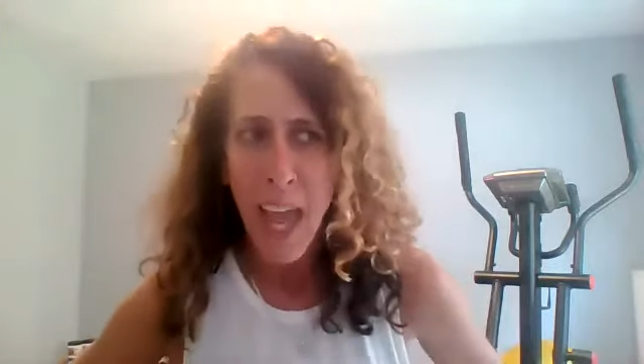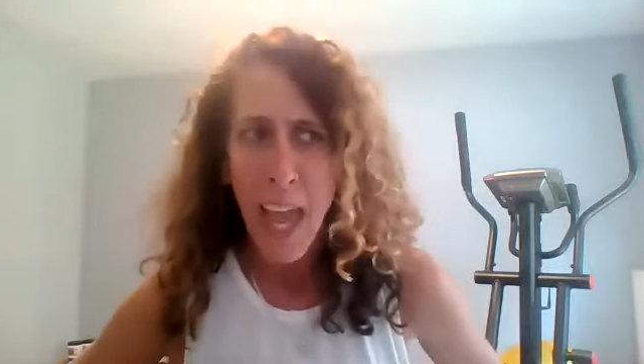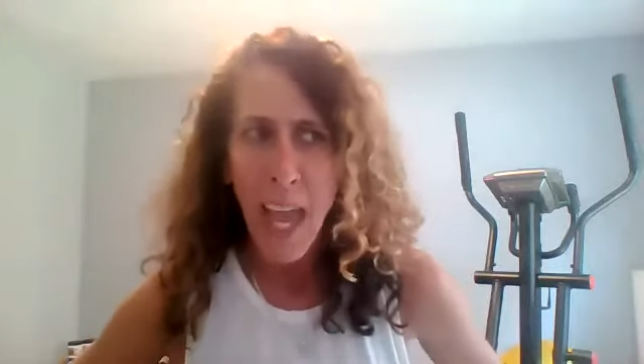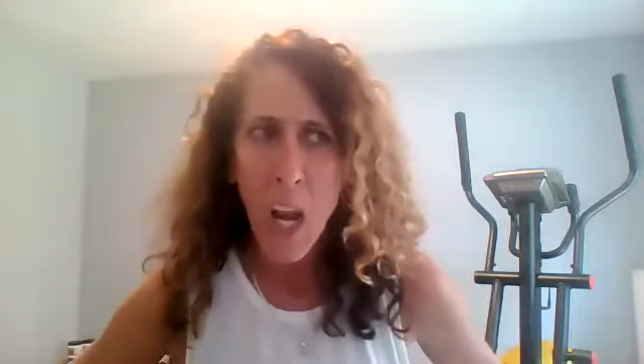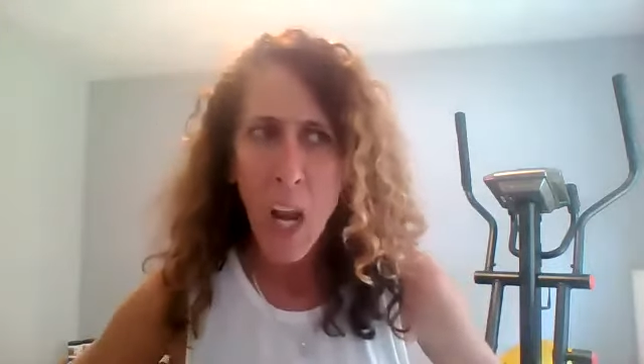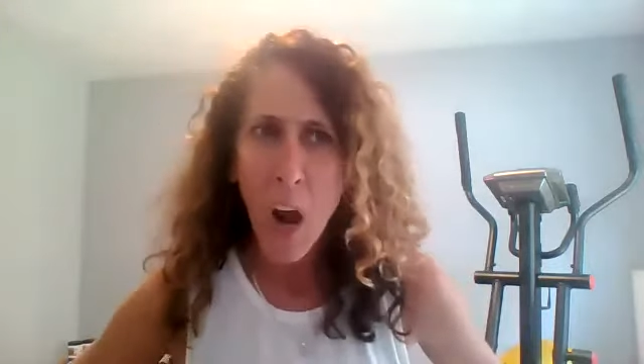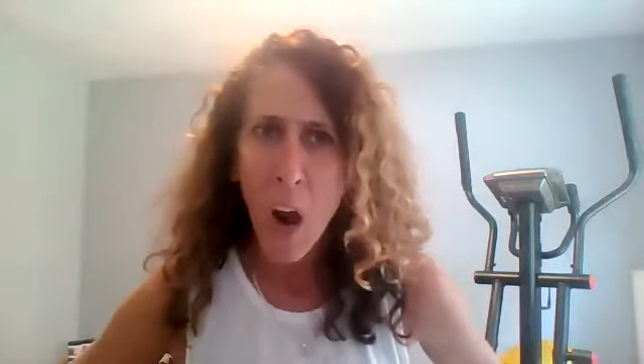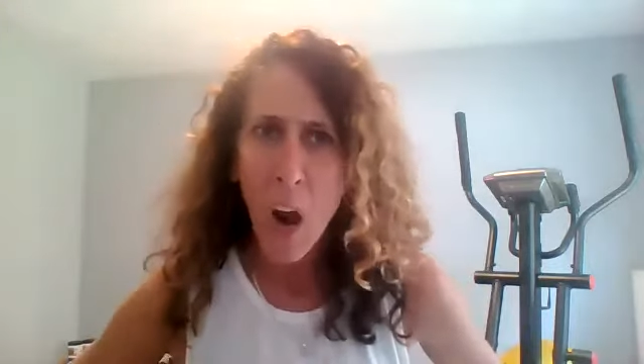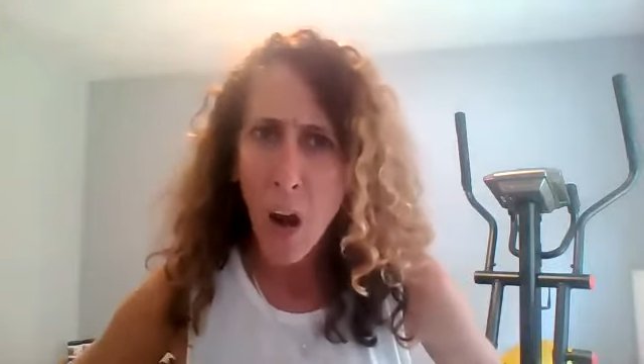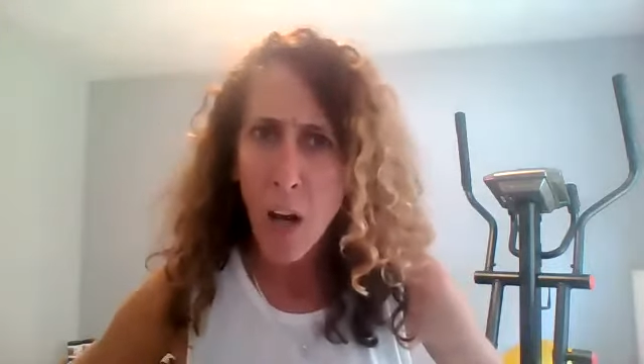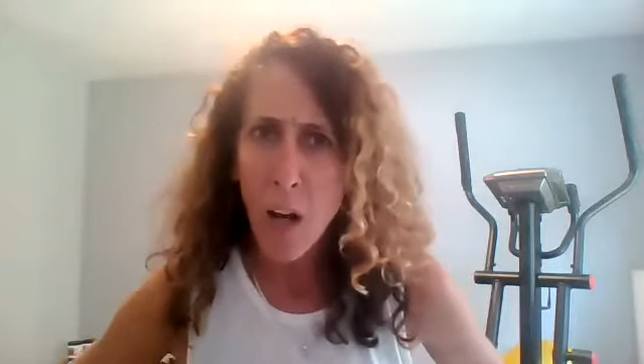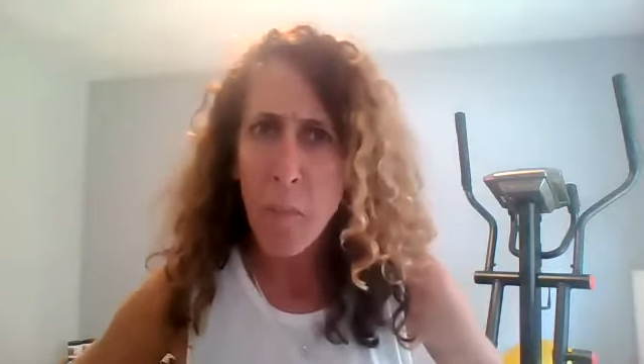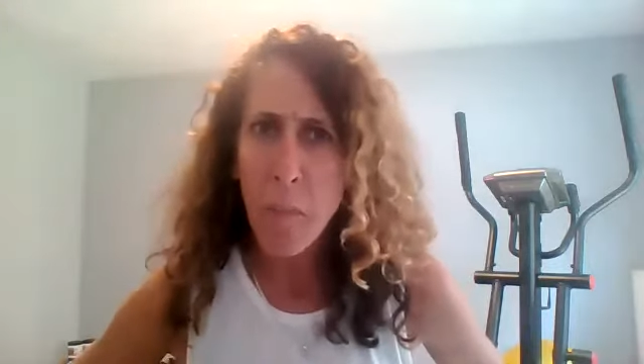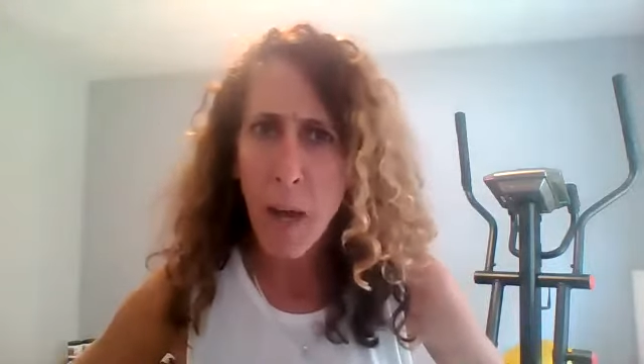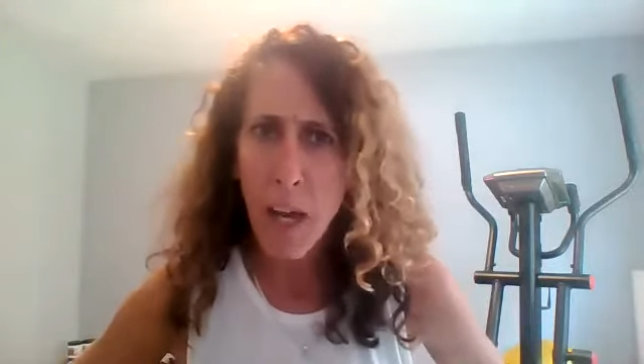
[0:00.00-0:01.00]
And
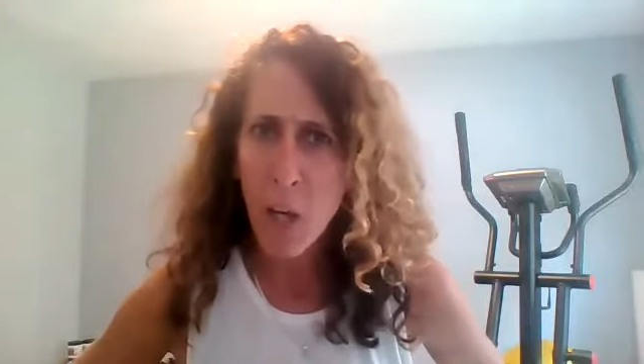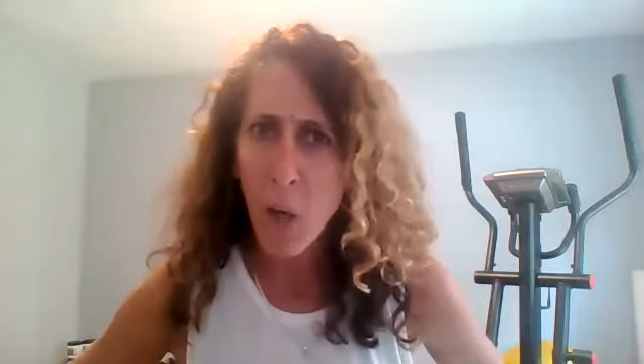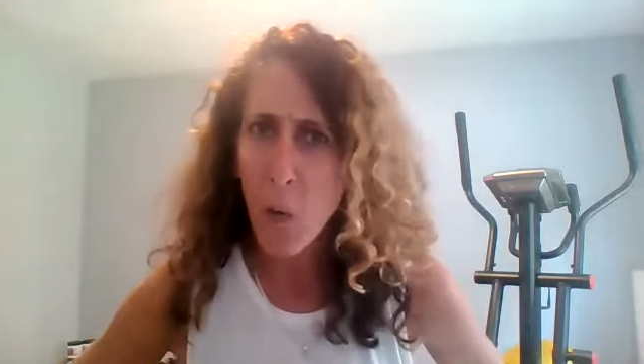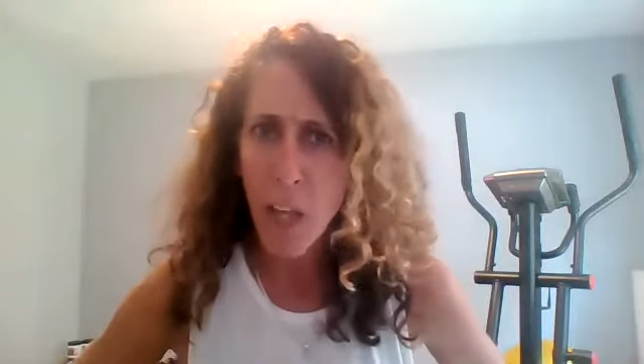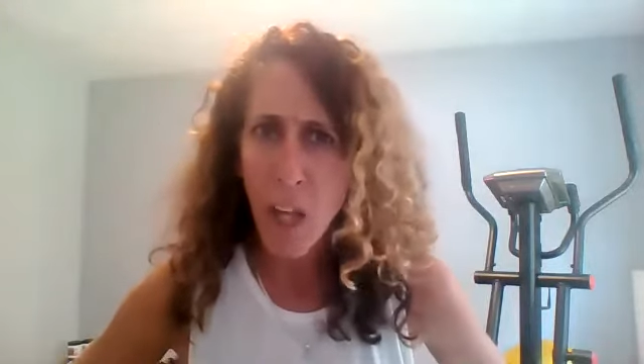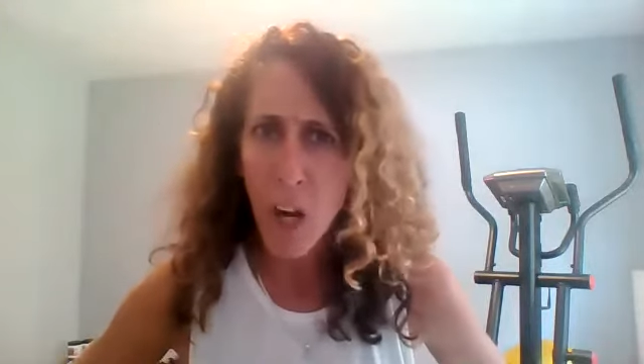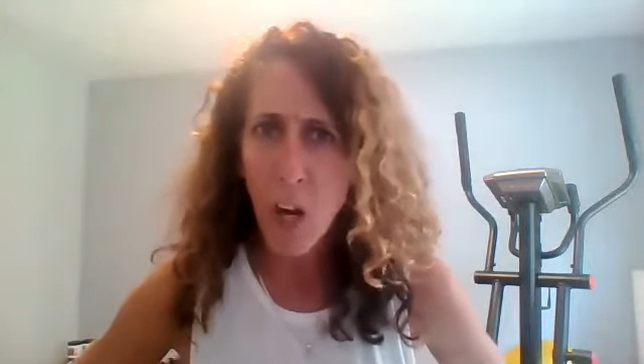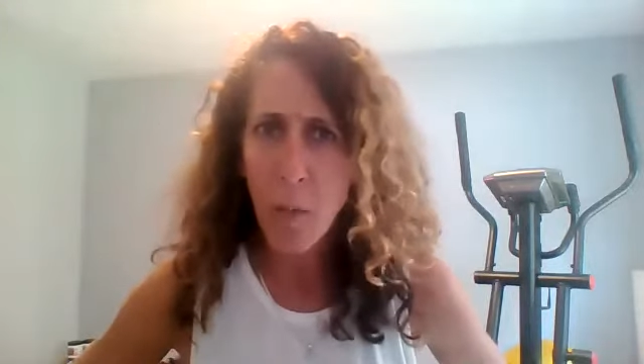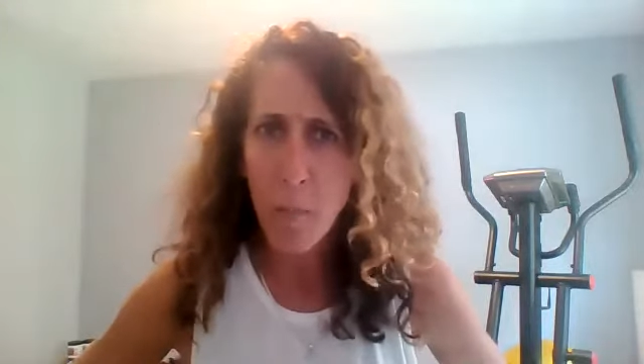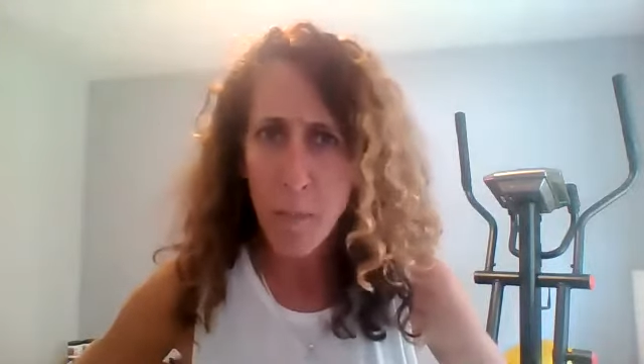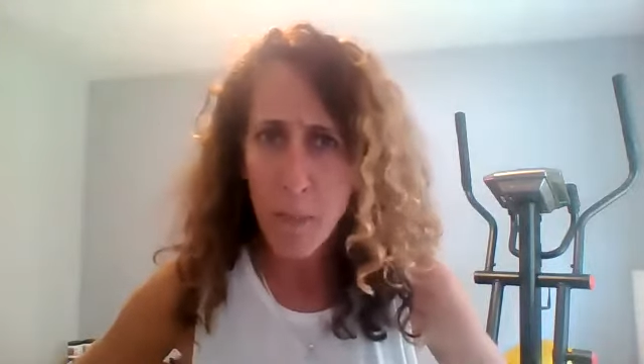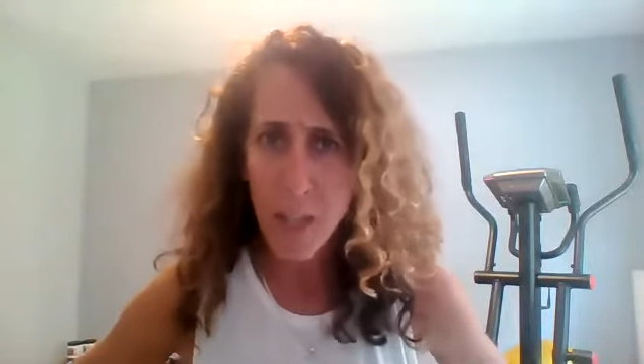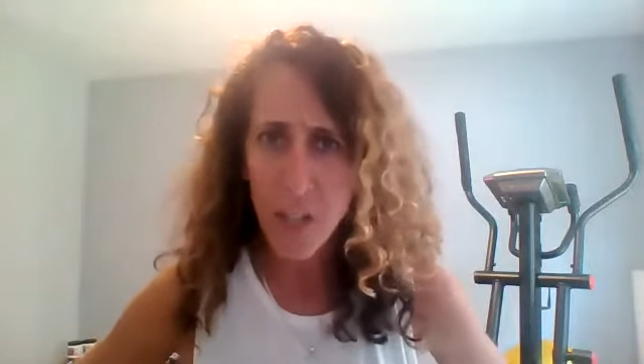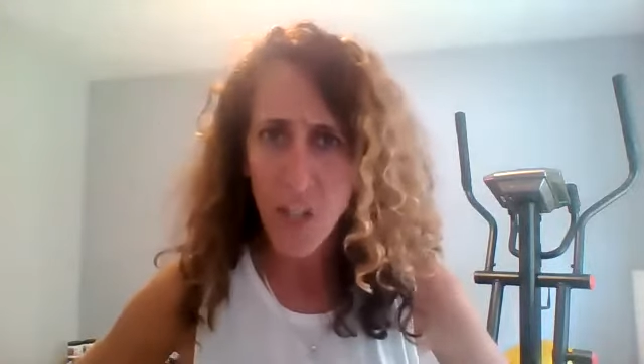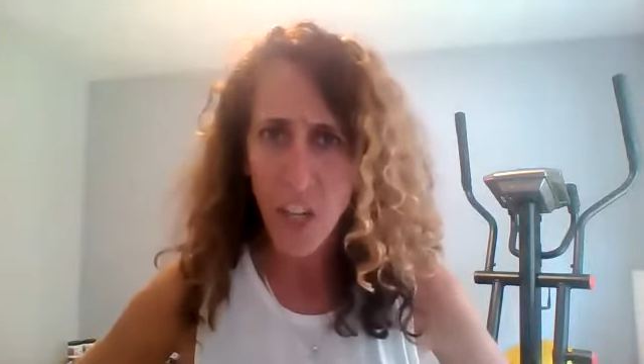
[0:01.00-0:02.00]
our motto and our
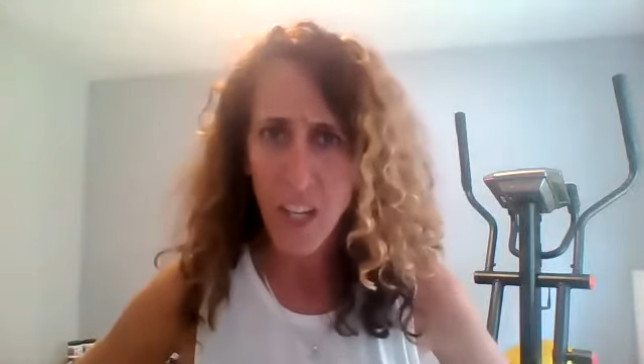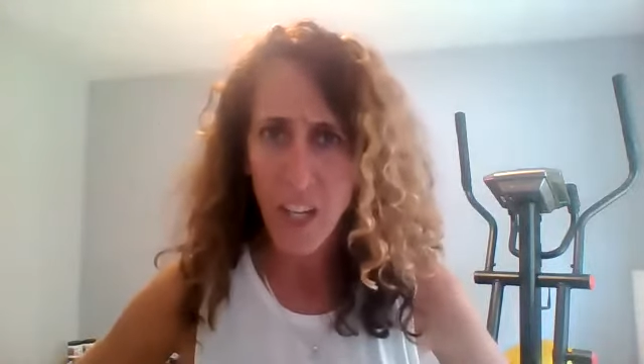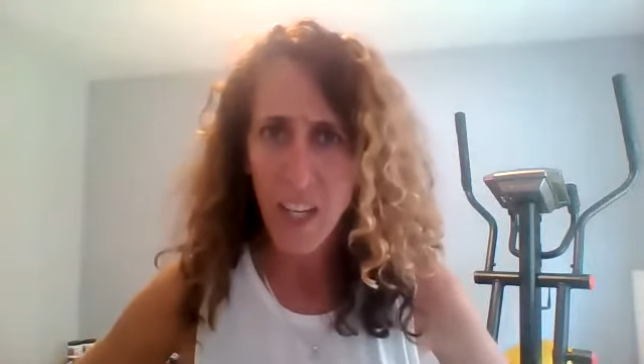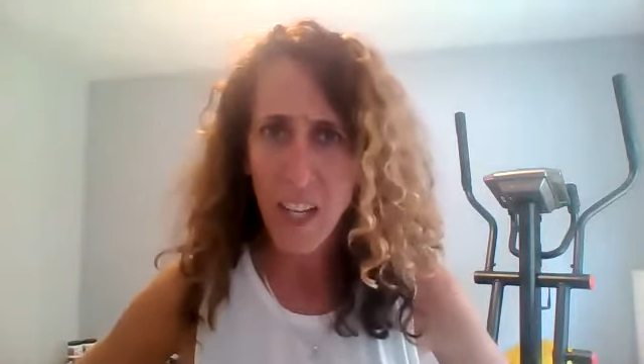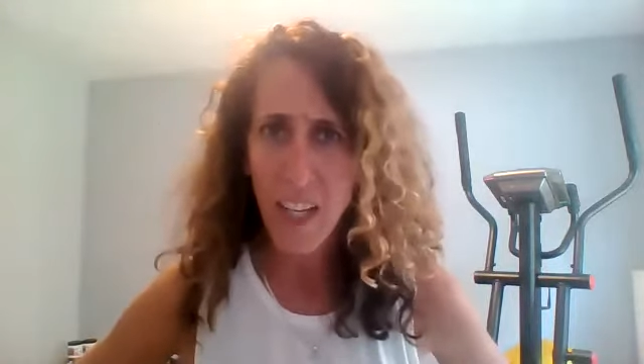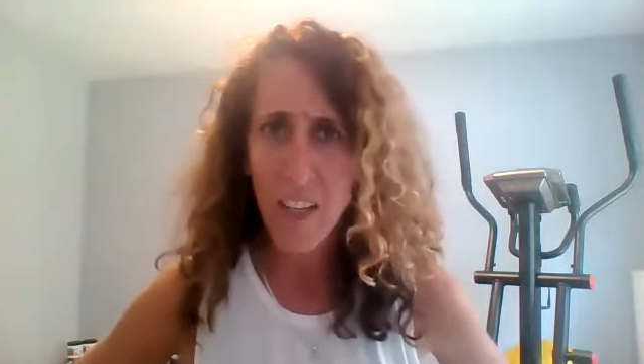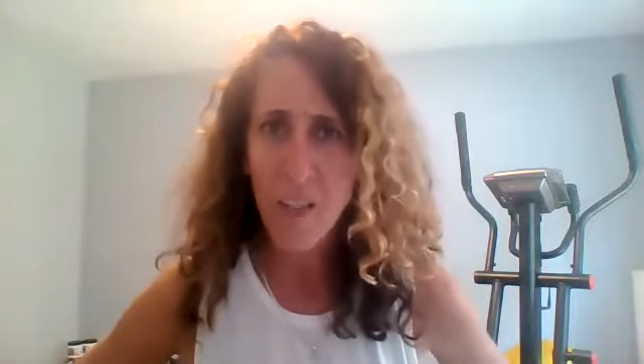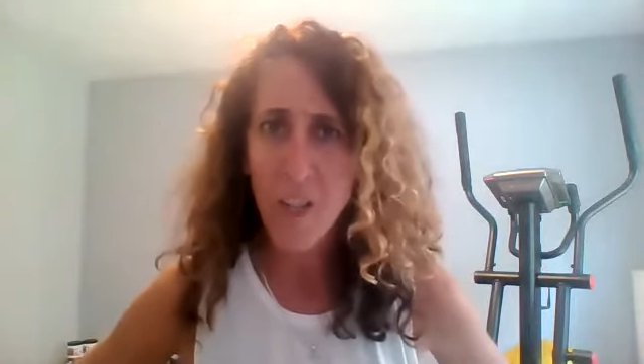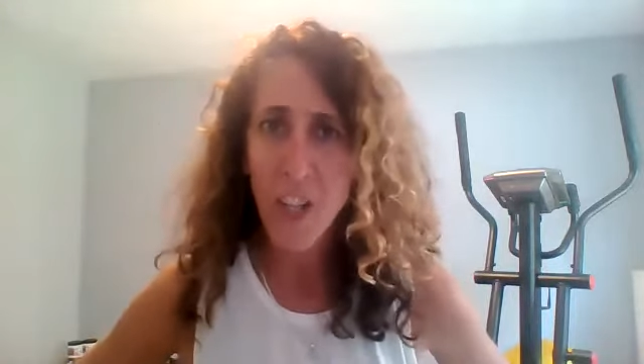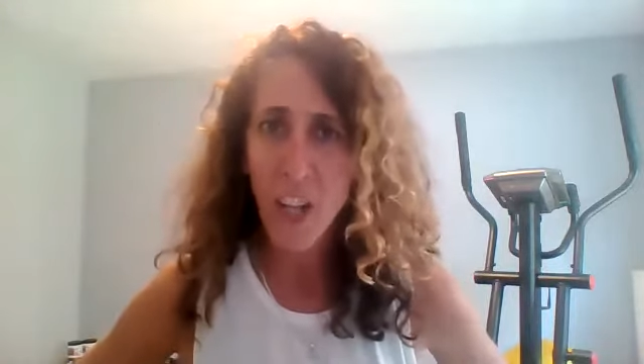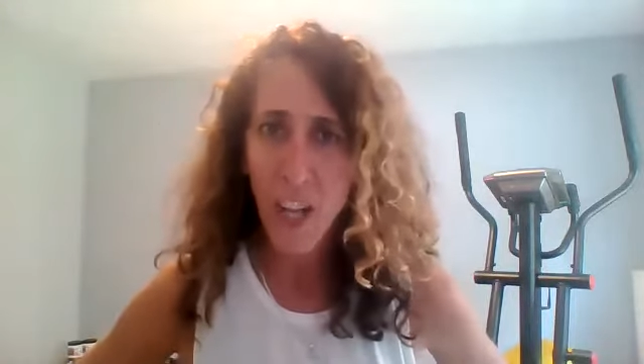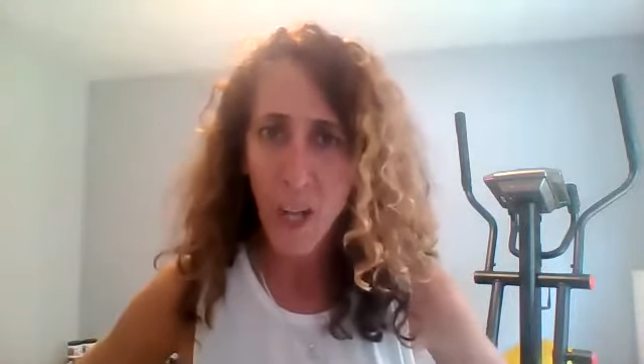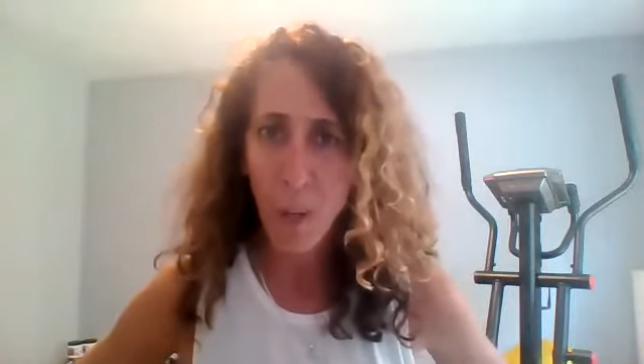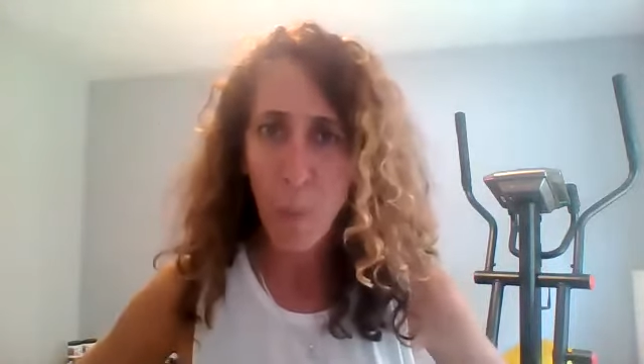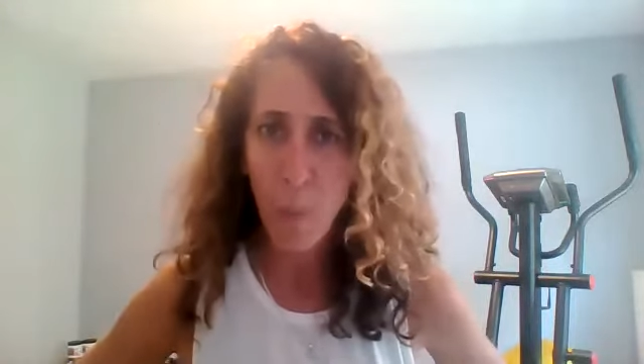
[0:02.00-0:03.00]
mission is to
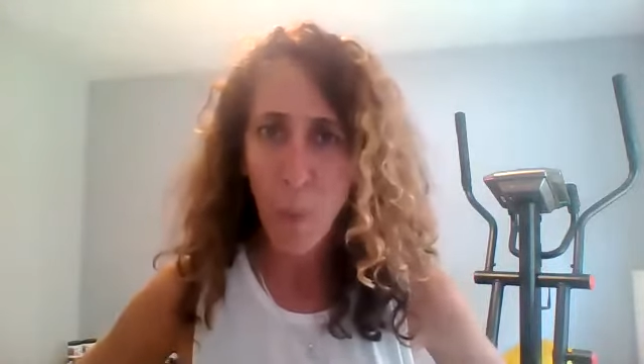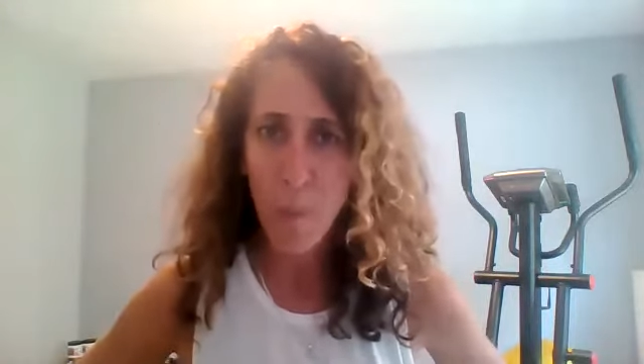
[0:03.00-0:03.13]
help